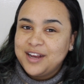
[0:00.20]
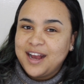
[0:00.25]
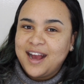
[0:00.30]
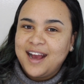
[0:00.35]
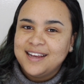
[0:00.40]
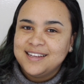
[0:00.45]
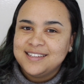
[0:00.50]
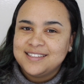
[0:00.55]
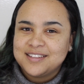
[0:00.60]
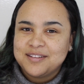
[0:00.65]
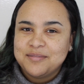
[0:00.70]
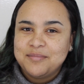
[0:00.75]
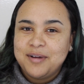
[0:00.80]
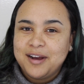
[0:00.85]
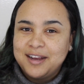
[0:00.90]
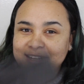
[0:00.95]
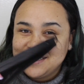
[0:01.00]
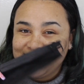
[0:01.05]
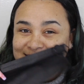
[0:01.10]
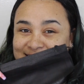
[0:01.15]
guys,
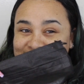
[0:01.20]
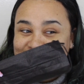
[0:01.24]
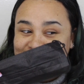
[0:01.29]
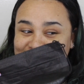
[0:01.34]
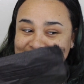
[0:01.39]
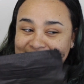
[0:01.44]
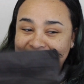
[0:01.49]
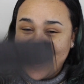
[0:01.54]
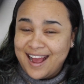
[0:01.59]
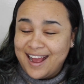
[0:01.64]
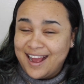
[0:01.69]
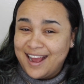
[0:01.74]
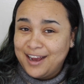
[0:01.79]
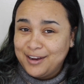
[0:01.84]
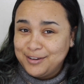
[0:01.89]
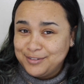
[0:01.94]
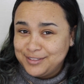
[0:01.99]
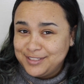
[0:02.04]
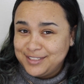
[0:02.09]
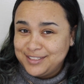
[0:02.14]
masks are
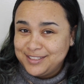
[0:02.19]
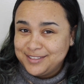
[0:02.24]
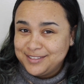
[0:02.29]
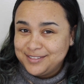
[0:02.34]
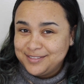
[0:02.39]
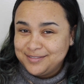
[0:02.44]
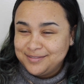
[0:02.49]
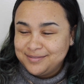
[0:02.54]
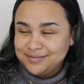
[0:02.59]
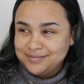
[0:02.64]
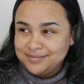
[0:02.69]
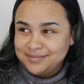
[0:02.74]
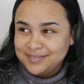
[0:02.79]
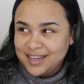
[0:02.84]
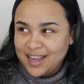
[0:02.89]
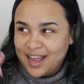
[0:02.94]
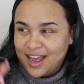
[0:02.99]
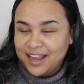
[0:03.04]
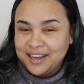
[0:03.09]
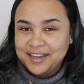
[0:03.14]
out,
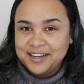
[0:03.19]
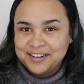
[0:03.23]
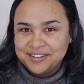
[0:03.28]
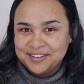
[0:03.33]
kind